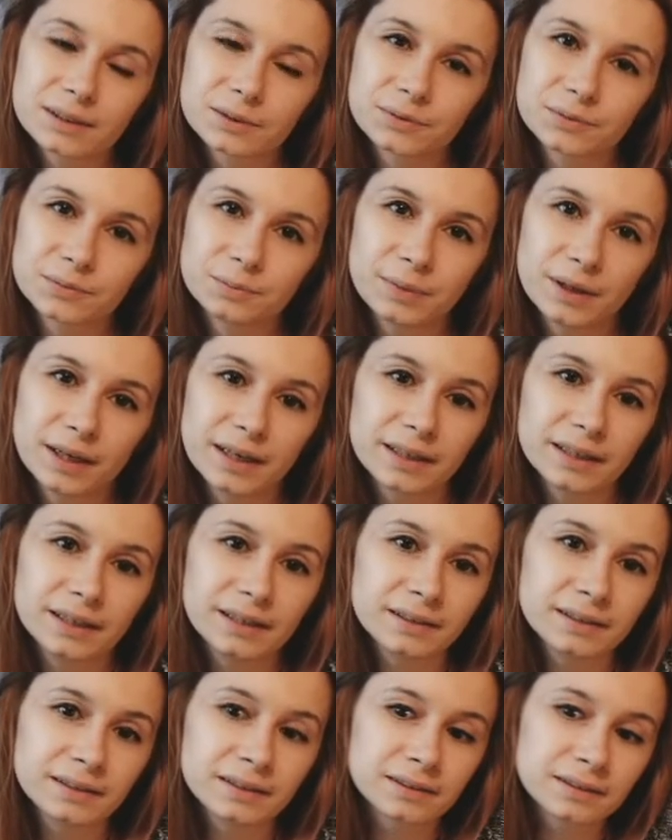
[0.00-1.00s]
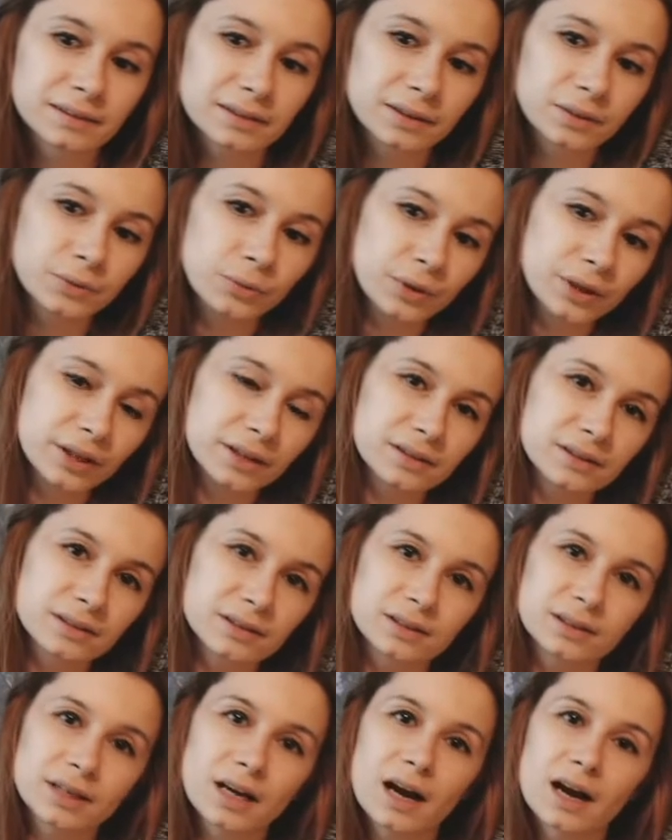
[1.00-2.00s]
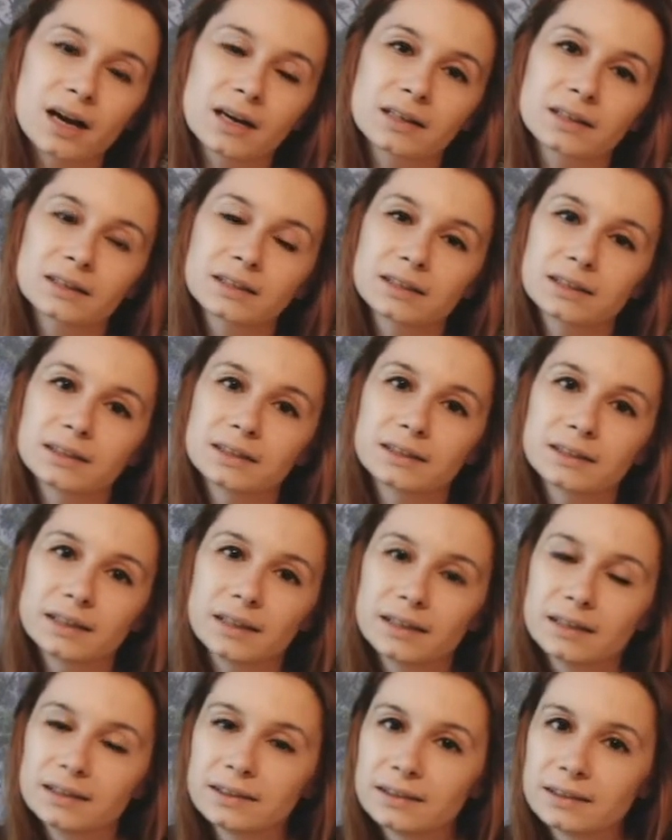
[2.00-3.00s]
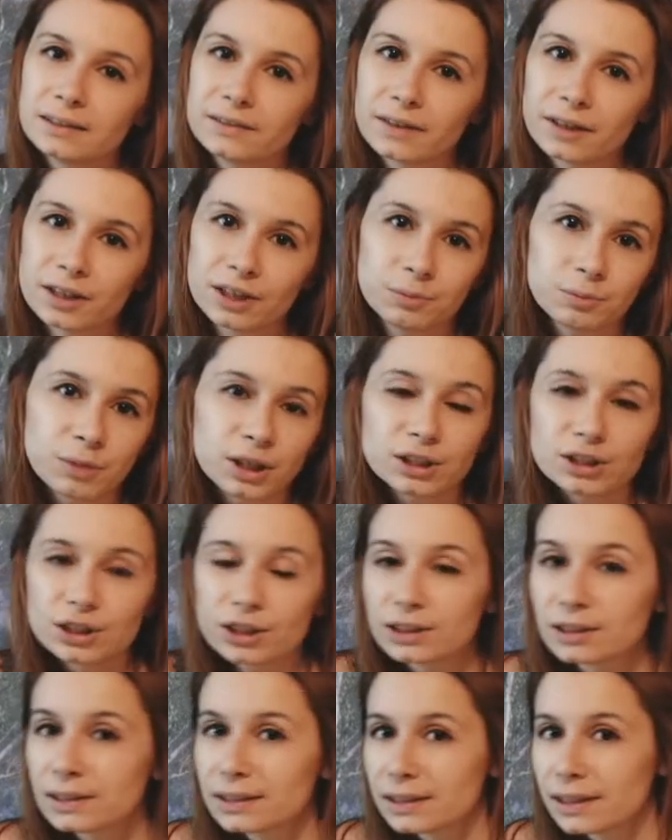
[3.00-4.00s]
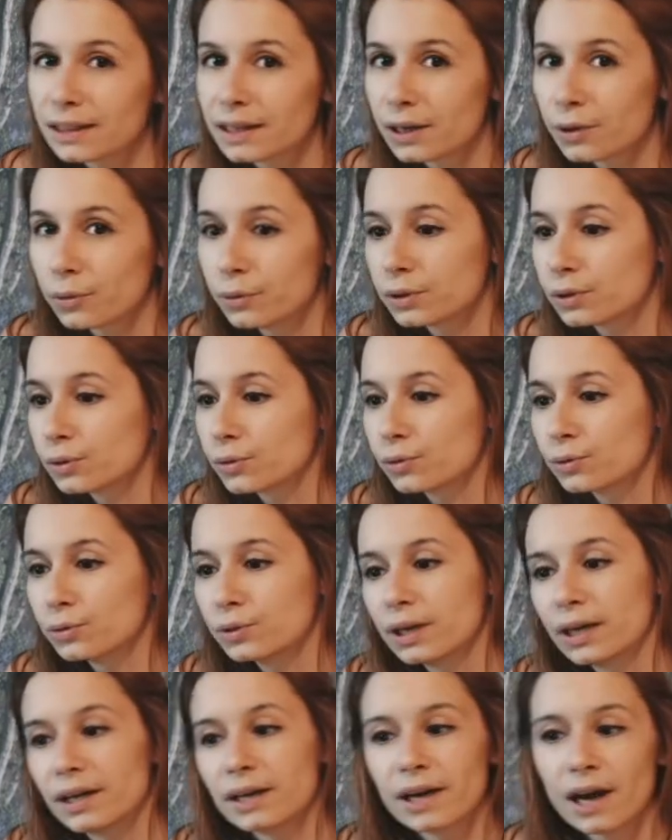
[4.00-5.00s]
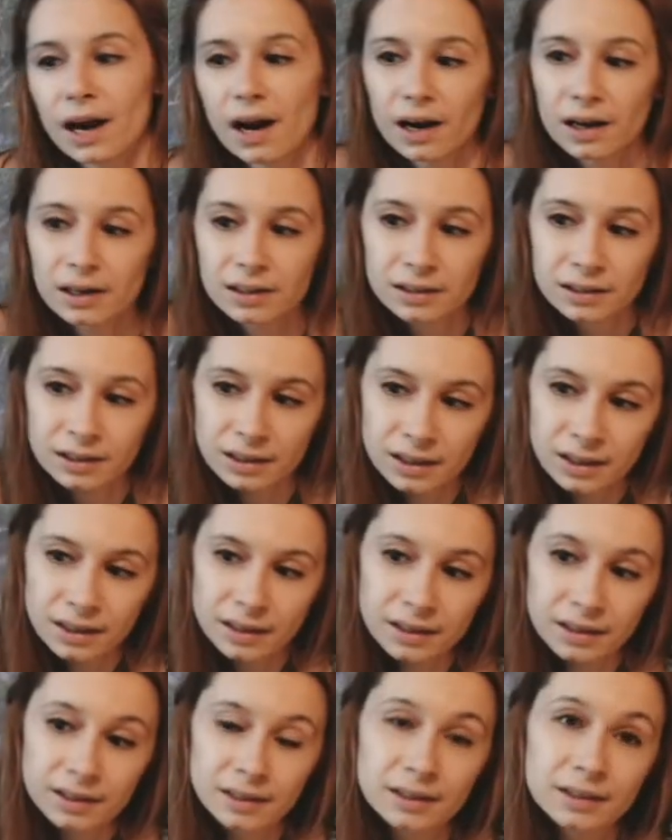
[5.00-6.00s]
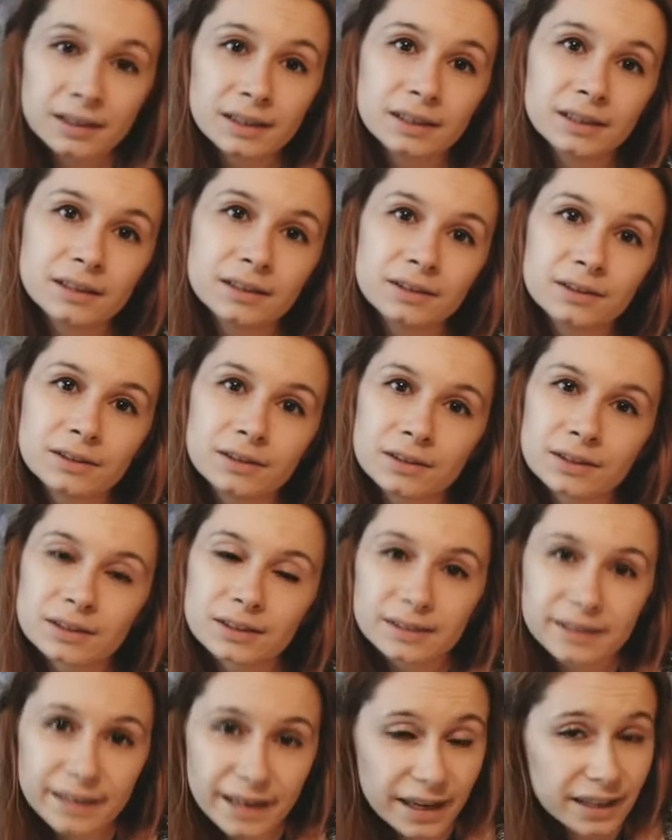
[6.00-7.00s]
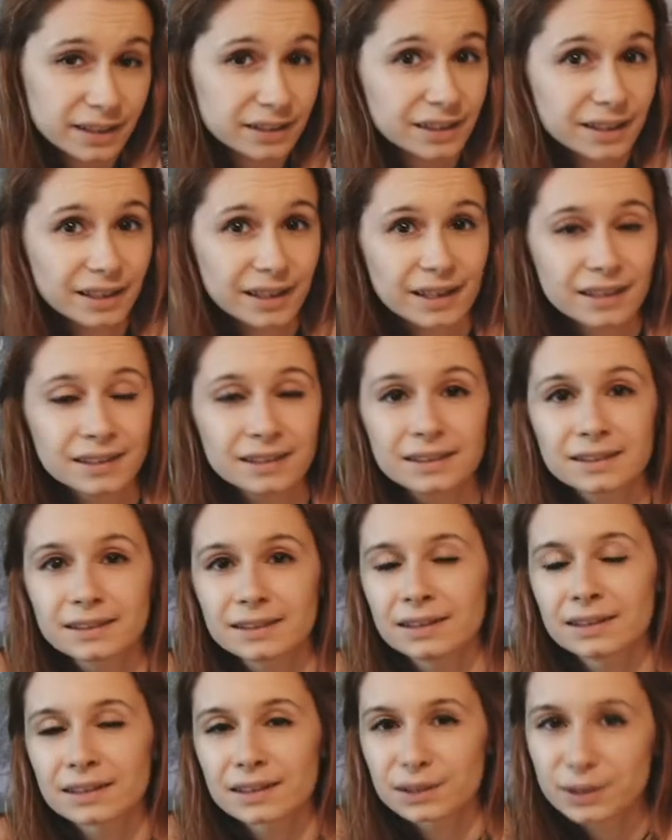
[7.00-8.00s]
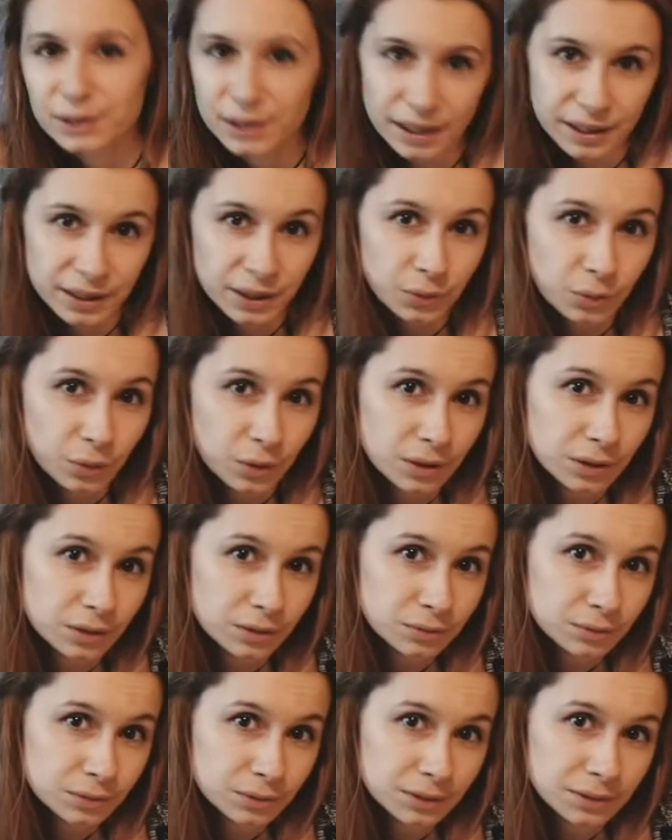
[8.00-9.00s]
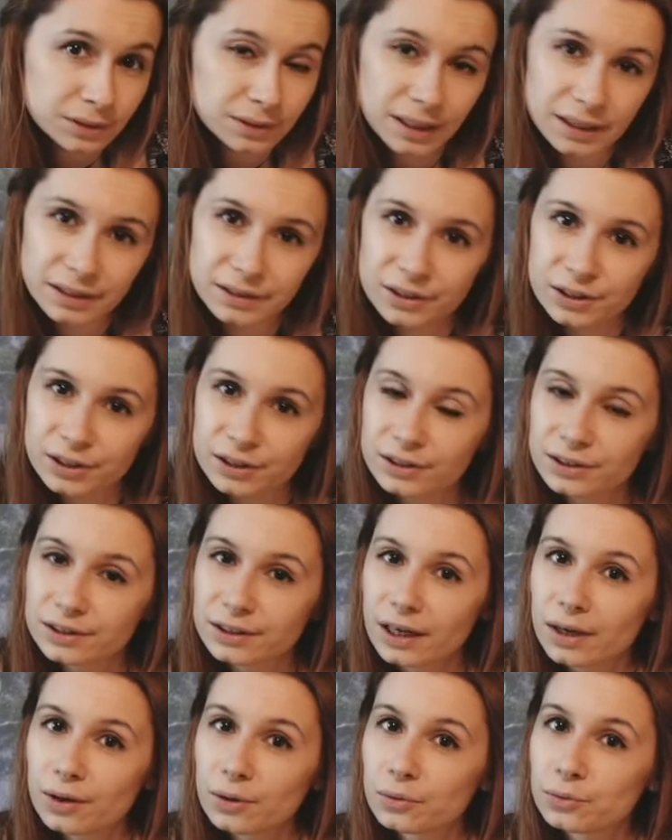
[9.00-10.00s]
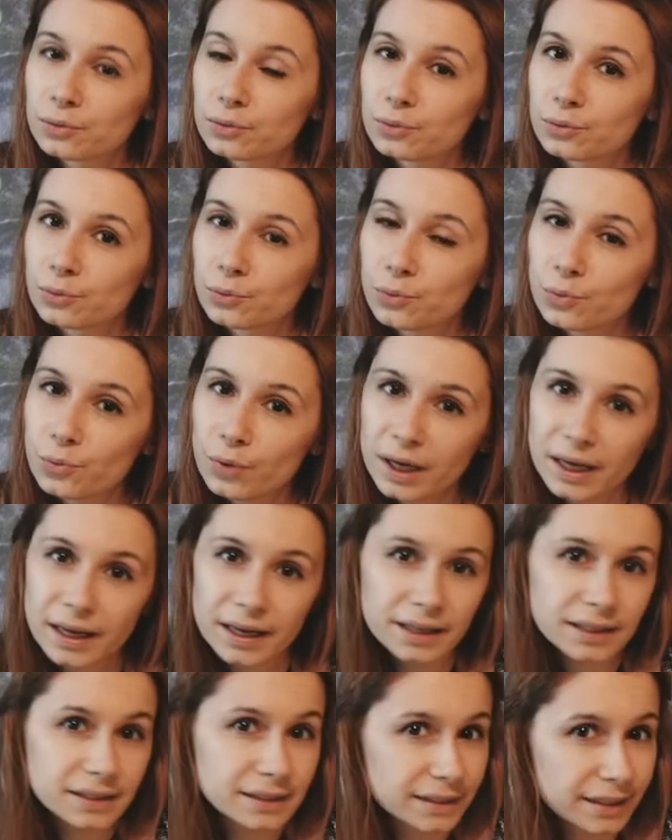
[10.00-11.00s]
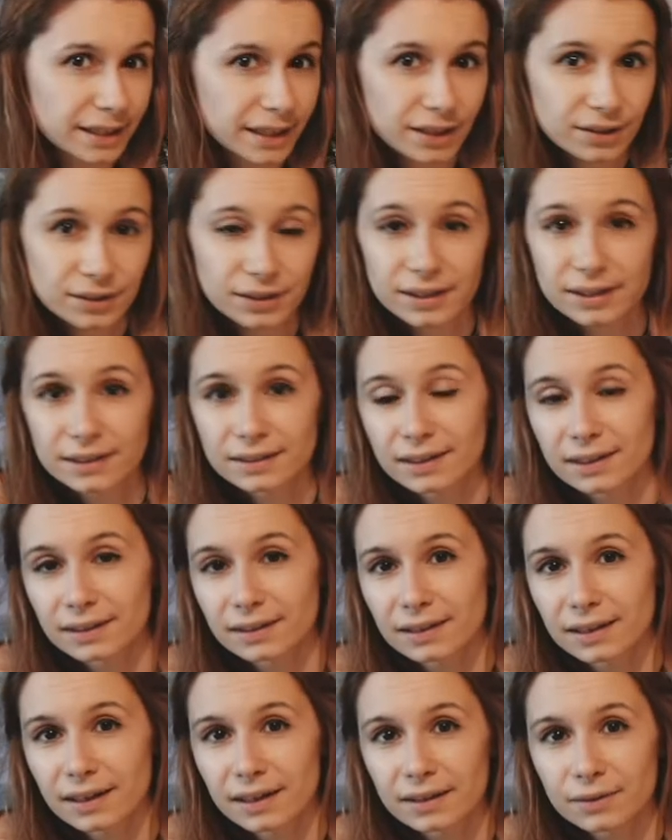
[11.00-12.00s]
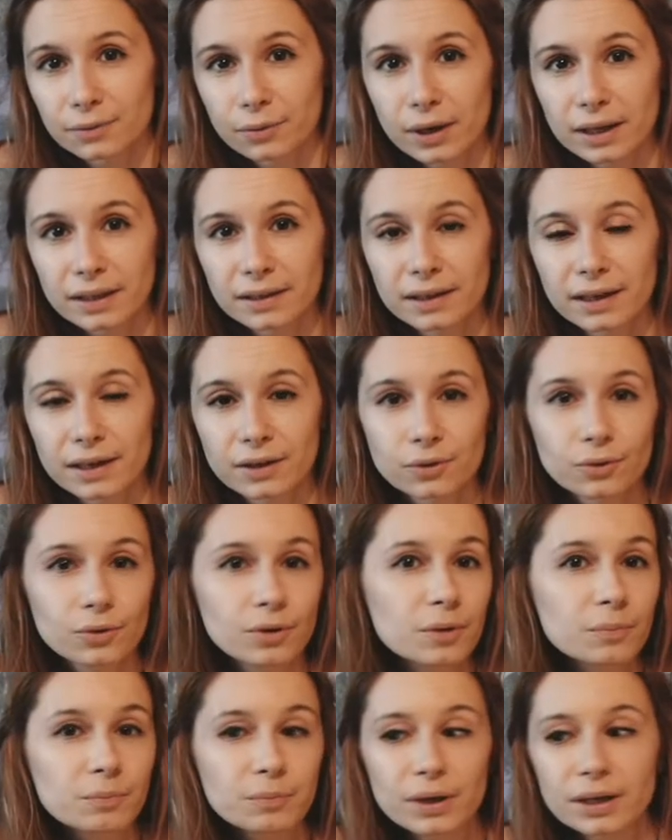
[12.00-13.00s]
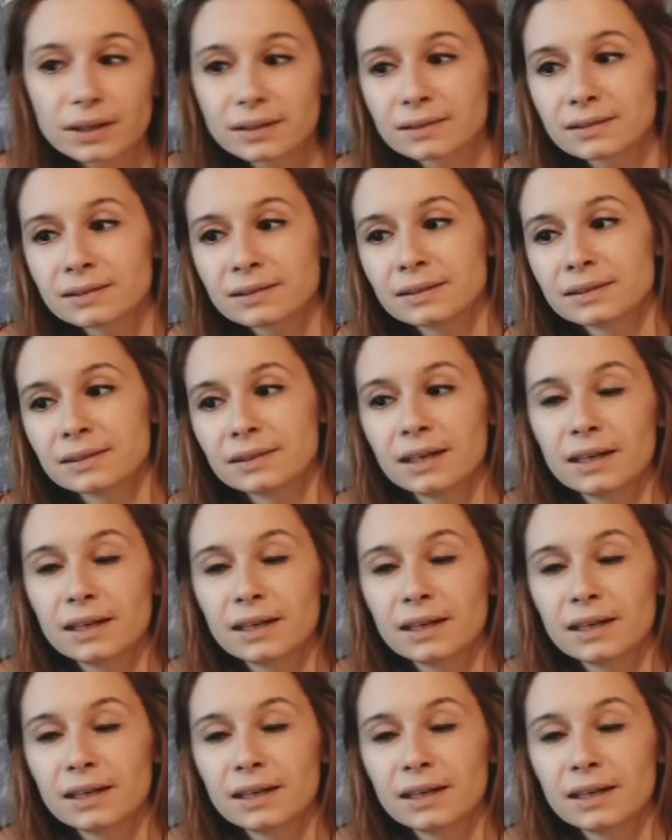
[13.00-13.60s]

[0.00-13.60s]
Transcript: of Perrin and Egwene's arc is very much in sync with who they are scared kids in a scary world that turned out way scarier than the one they grew up in.